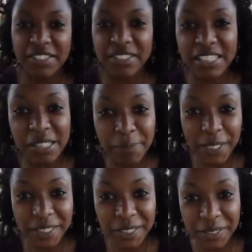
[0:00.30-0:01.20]
so this is
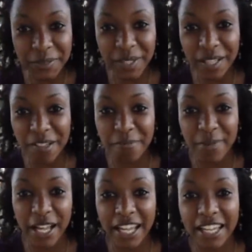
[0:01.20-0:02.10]
part two of
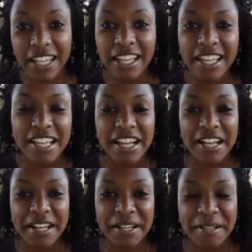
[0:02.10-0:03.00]
my
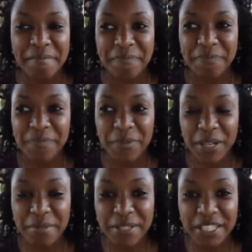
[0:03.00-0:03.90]
um,
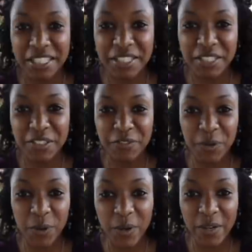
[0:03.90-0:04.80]
recommendations
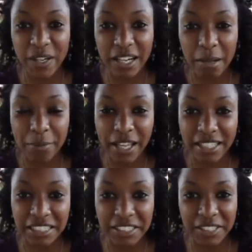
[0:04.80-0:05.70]
for
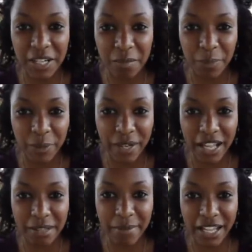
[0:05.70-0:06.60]
applying to the talk
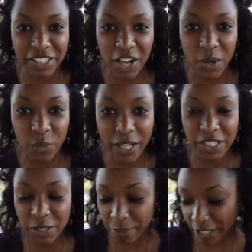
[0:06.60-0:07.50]
program. I talk way
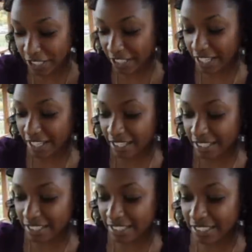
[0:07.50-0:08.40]
too much
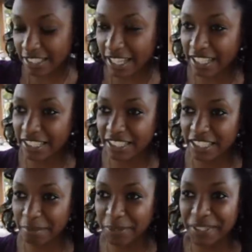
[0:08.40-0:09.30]
and I need to
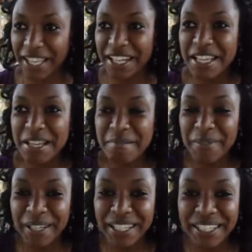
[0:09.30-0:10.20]
stop doing that.
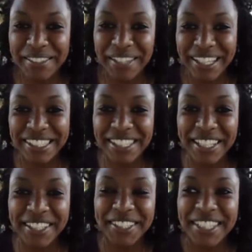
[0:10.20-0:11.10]
But anyway,
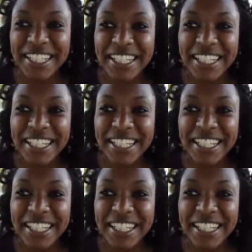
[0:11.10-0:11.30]
so